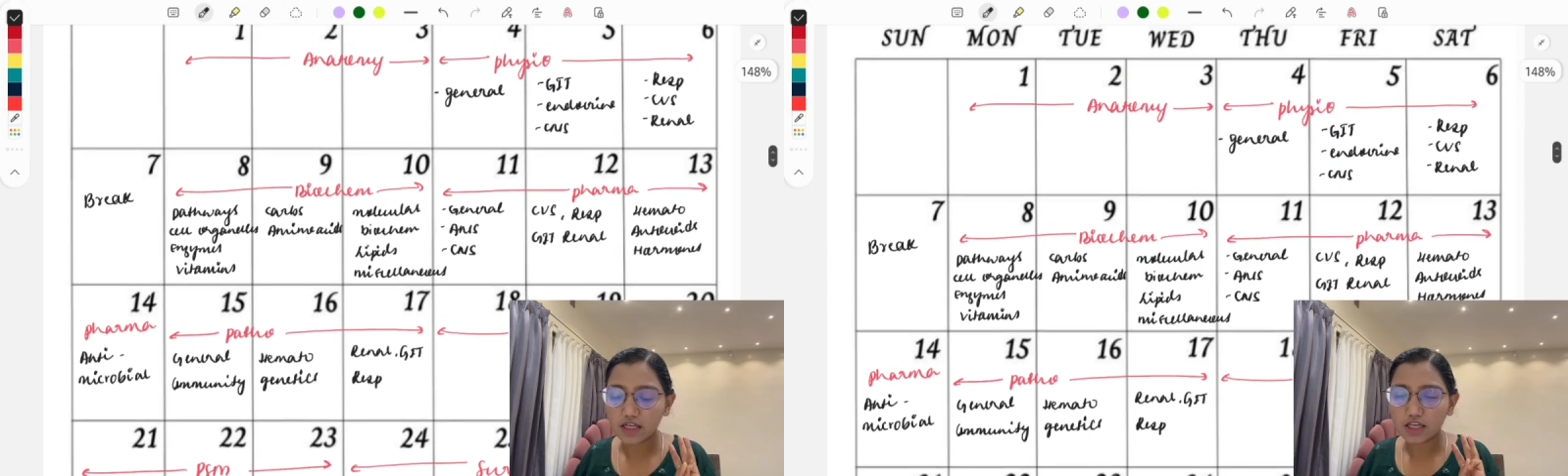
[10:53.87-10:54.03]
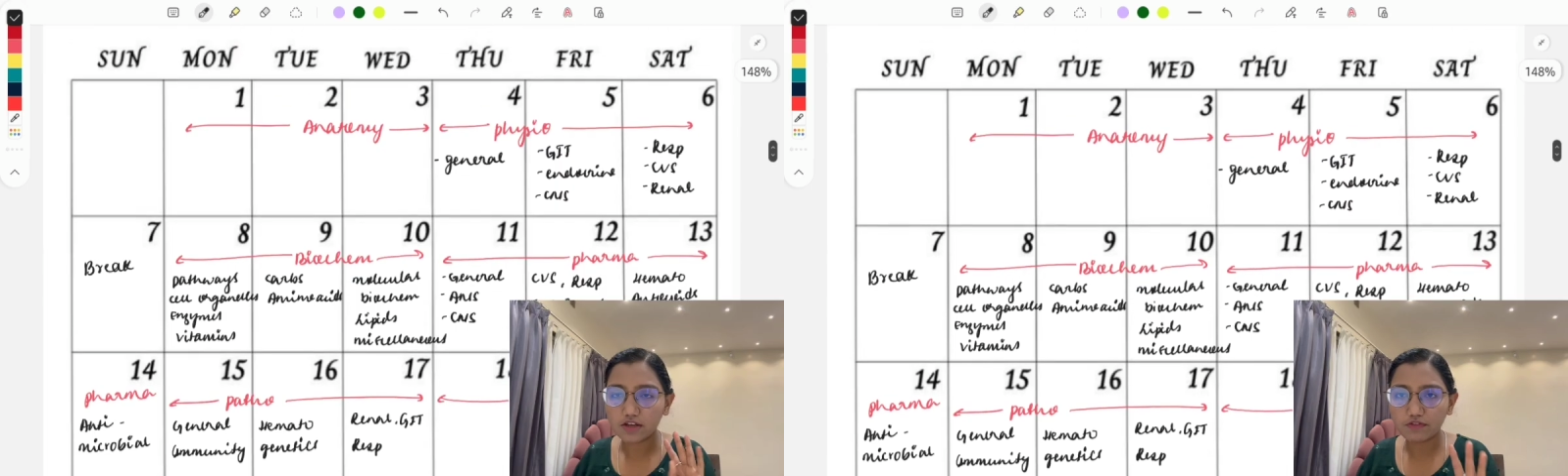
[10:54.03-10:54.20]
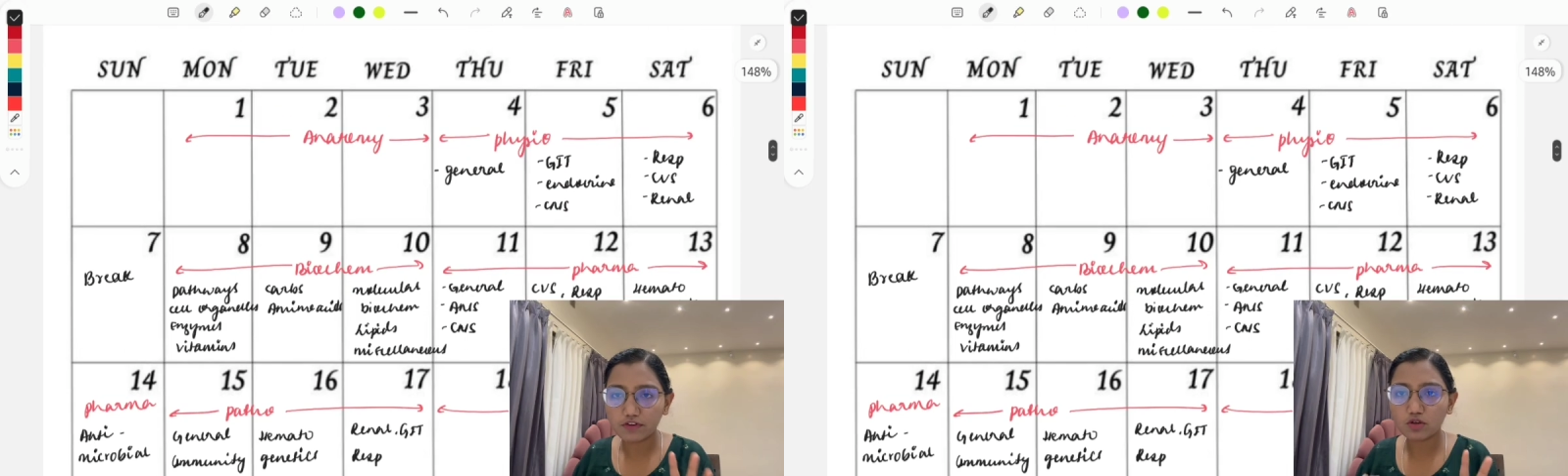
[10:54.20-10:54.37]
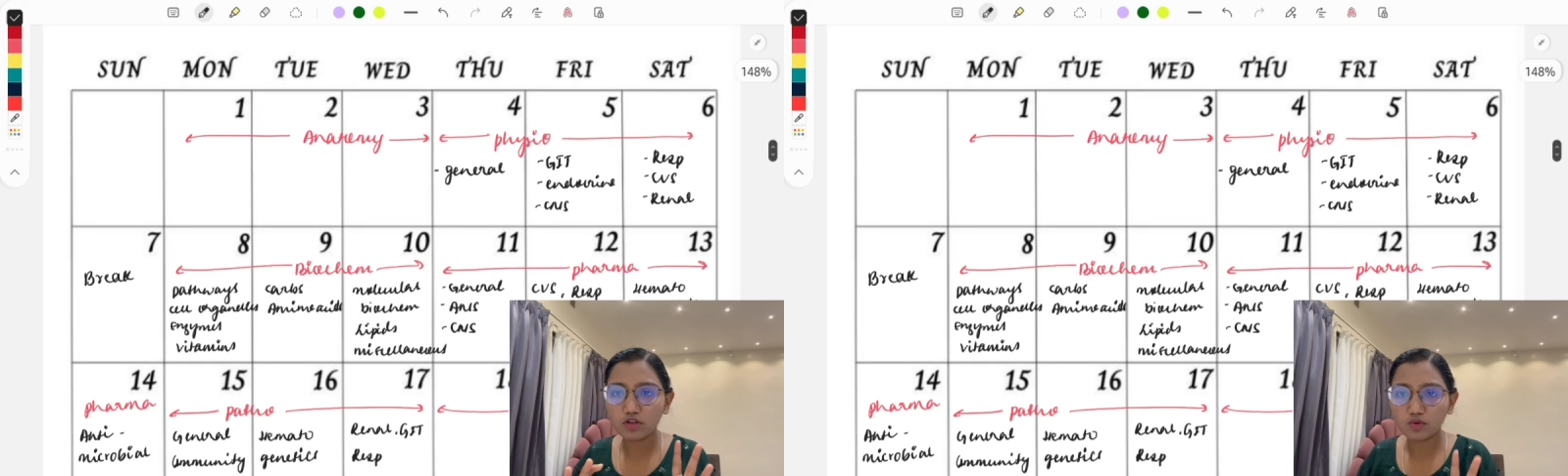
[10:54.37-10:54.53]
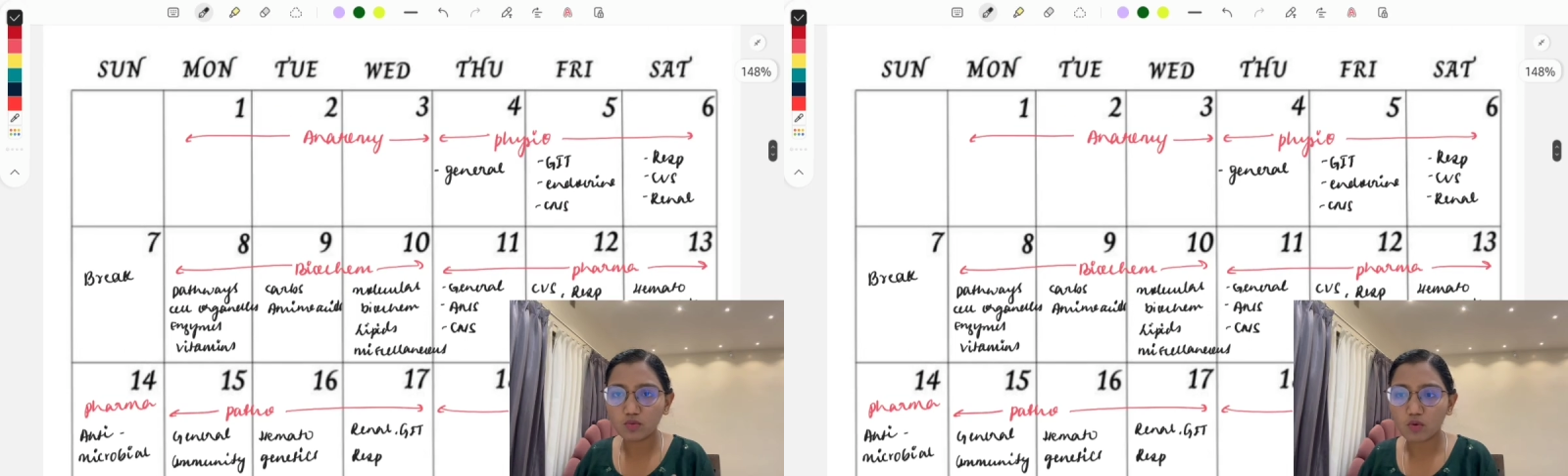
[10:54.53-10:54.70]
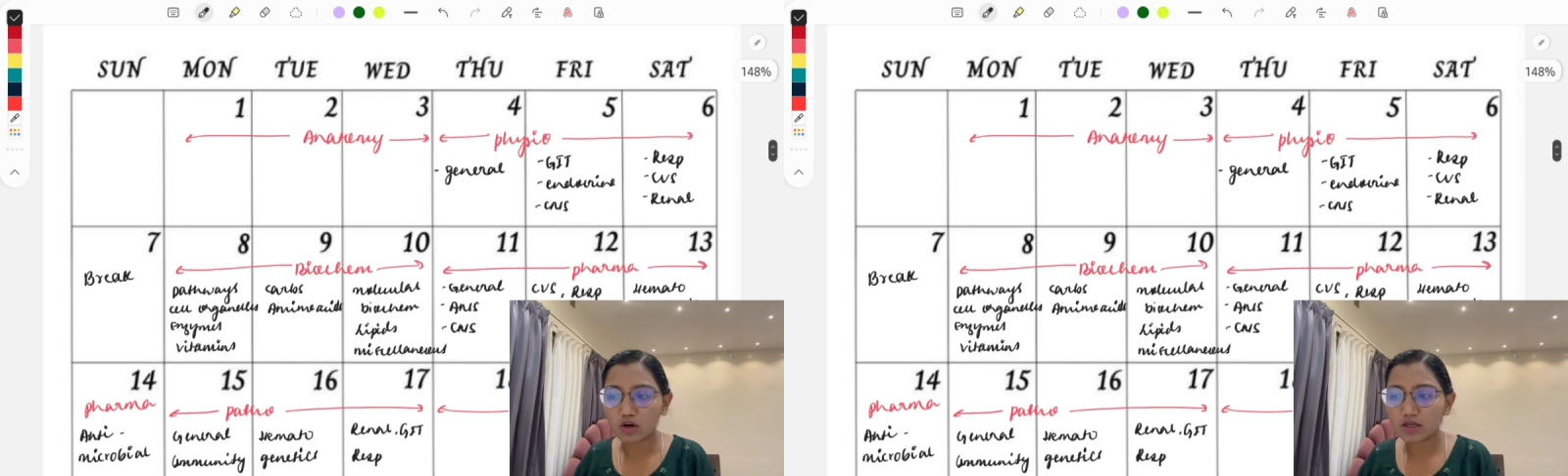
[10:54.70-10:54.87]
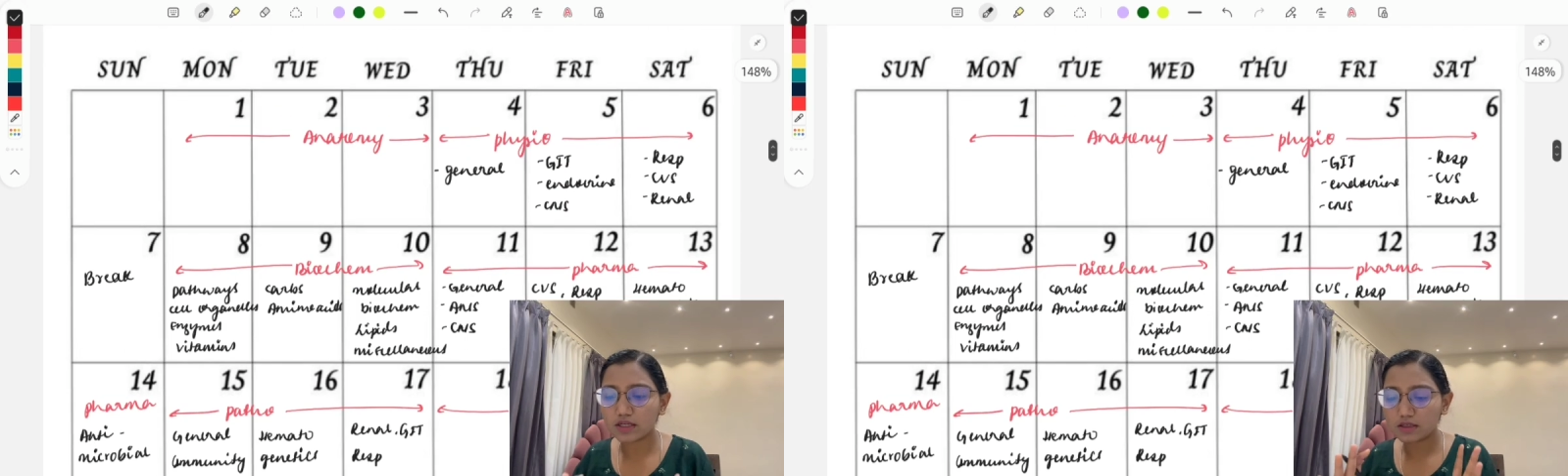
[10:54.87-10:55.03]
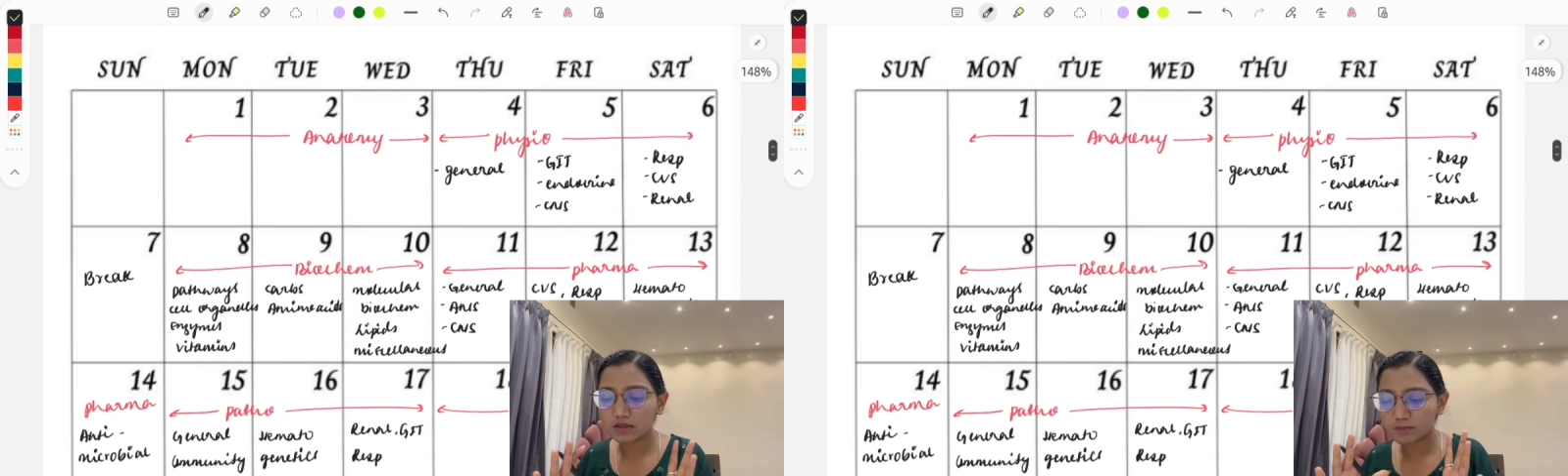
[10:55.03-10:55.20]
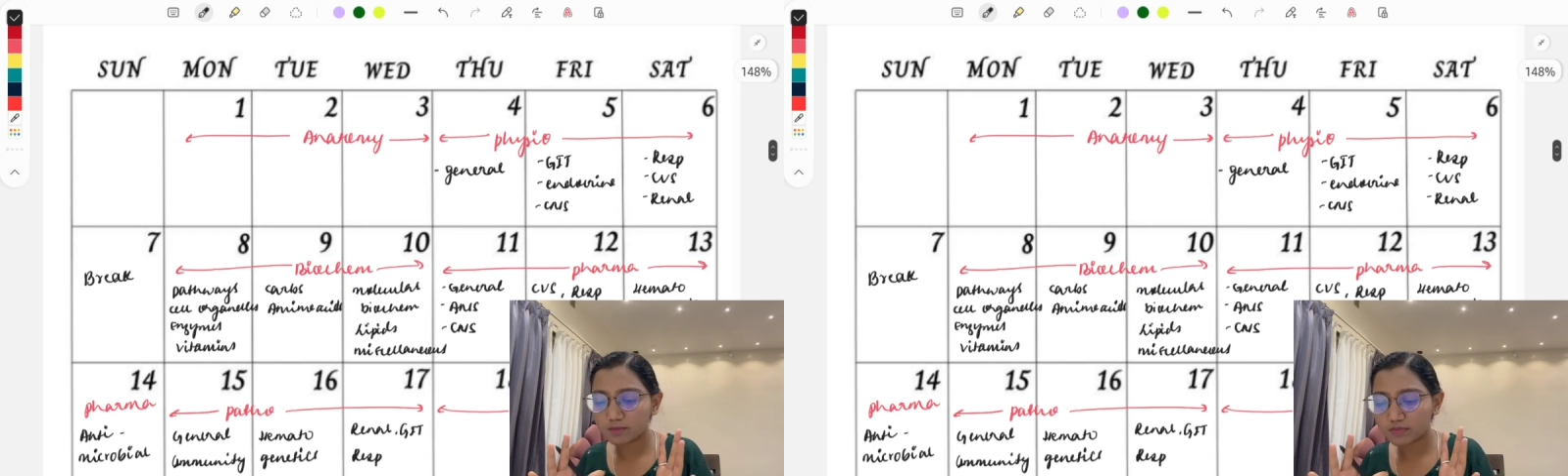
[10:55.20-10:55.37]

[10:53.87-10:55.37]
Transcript: if at all you want a